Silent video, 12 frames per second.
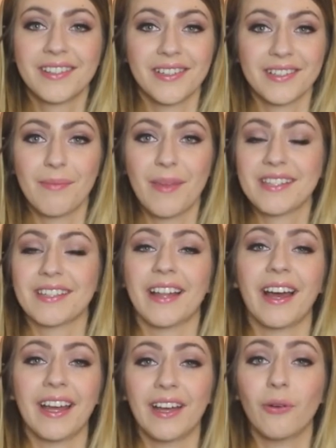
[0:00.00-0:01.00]
So it's amazing
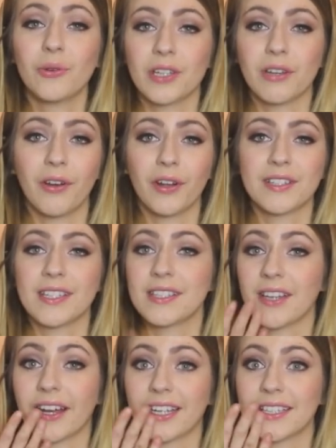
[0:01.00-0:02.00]
that it
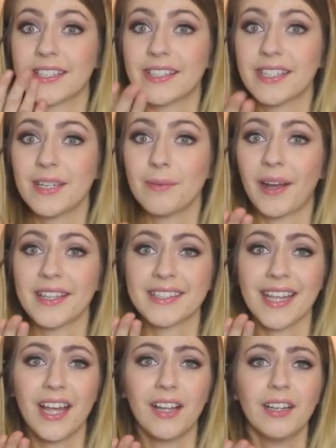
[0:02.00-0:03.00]
auto-focuses, I can see
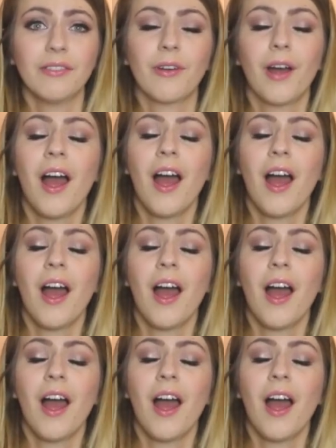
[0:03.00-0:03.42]
myself.